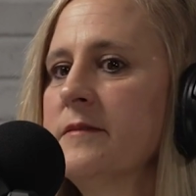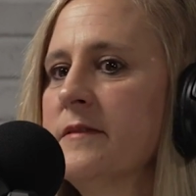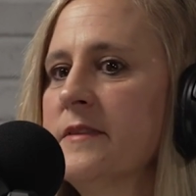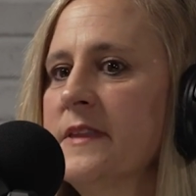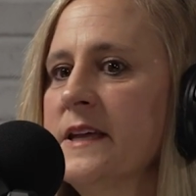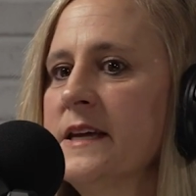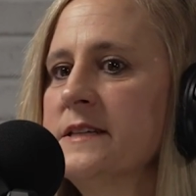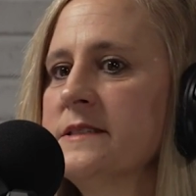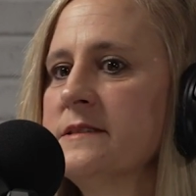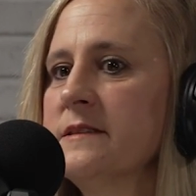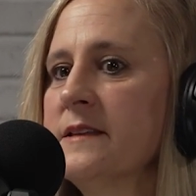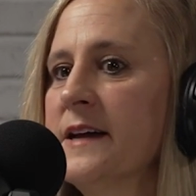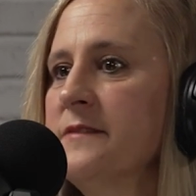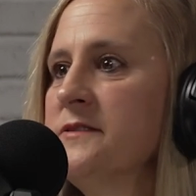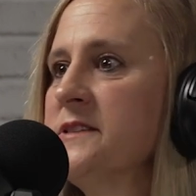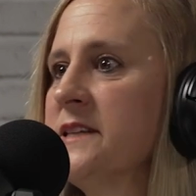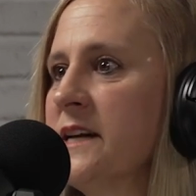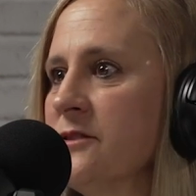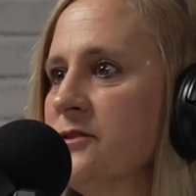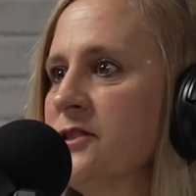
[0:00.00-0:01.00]
things,
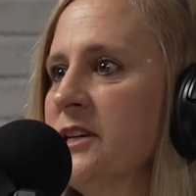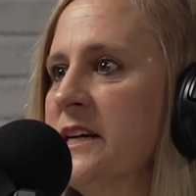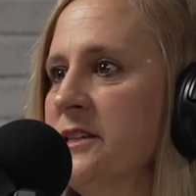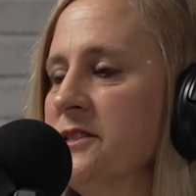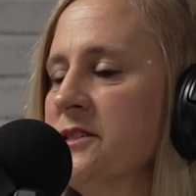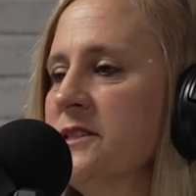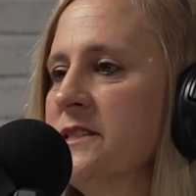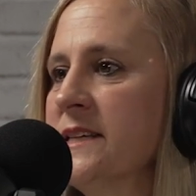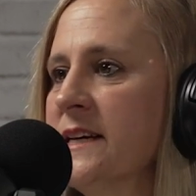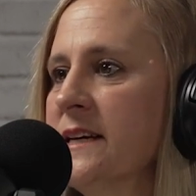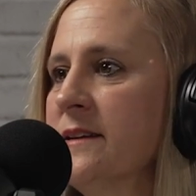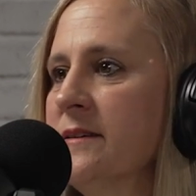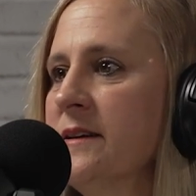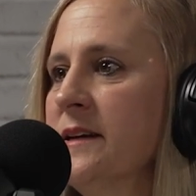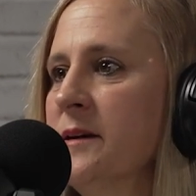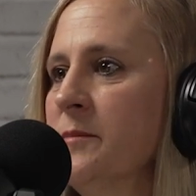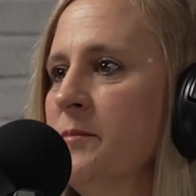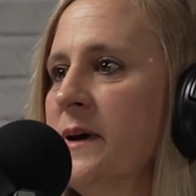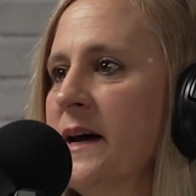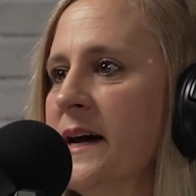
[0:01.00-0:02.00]
lifestyle changes that
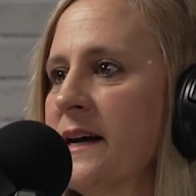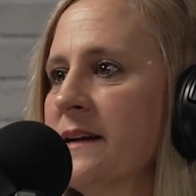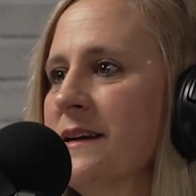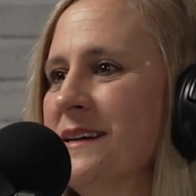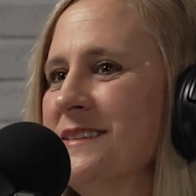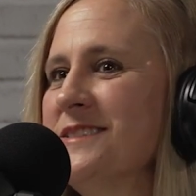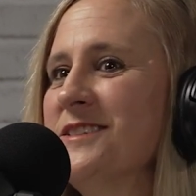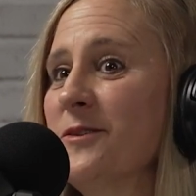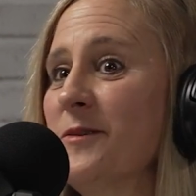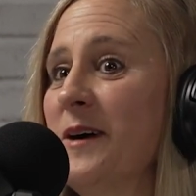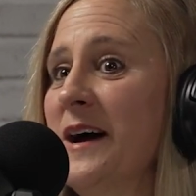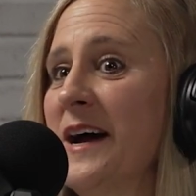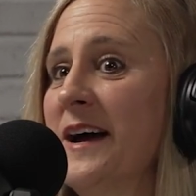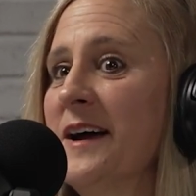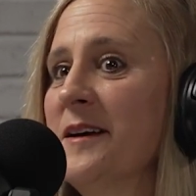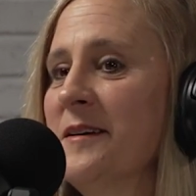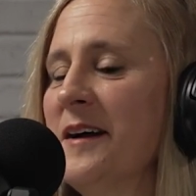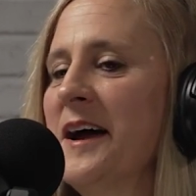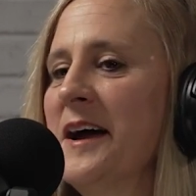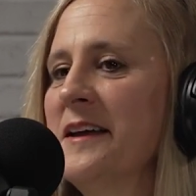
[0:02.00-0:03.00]
impact. And so
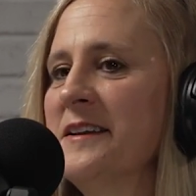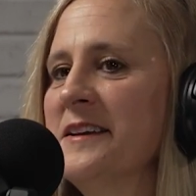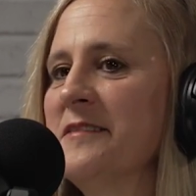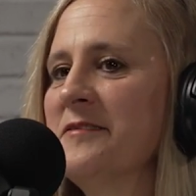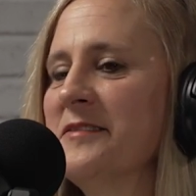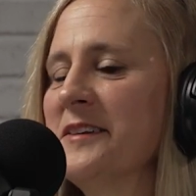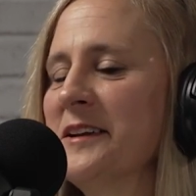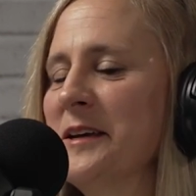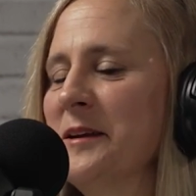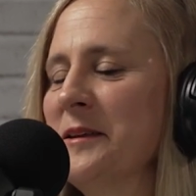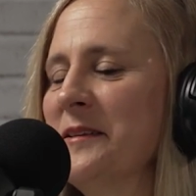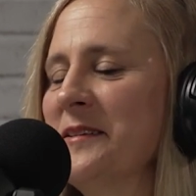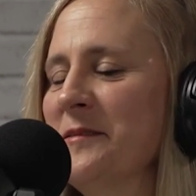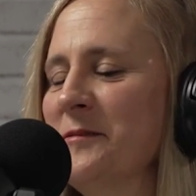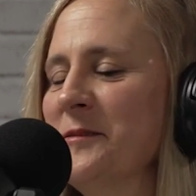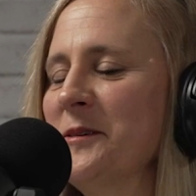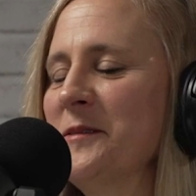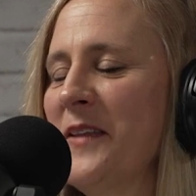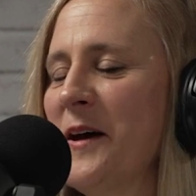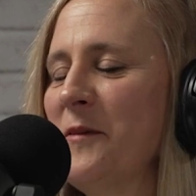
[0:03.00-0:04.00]
I definitely,
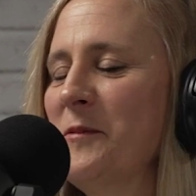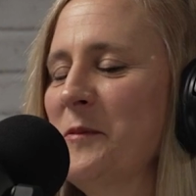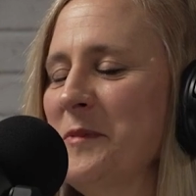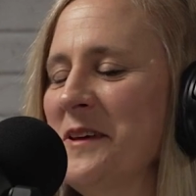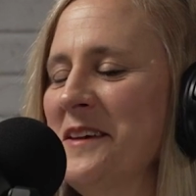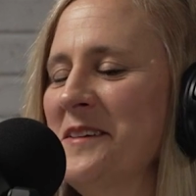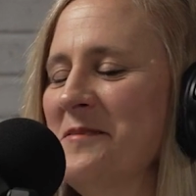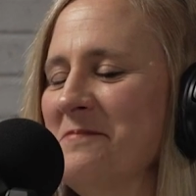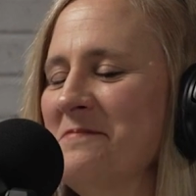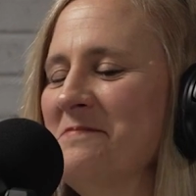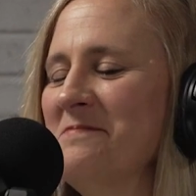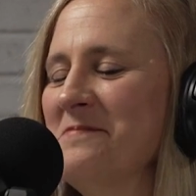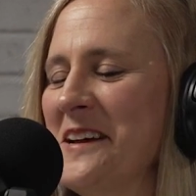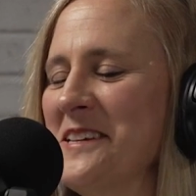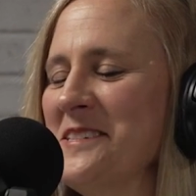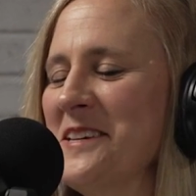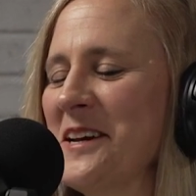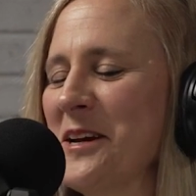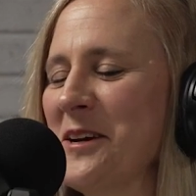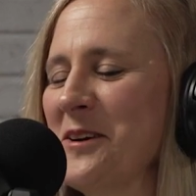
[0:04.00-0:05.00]
that would be my
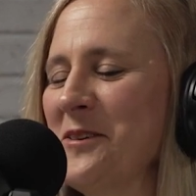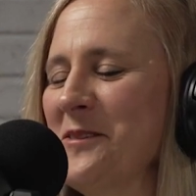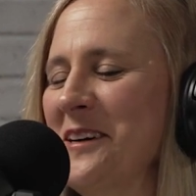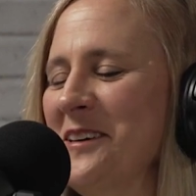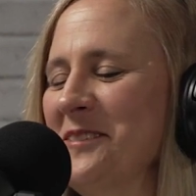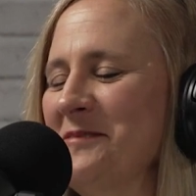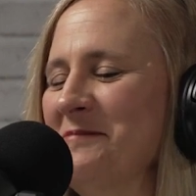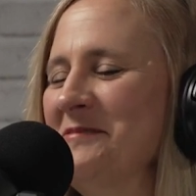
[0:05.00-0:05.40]
second career.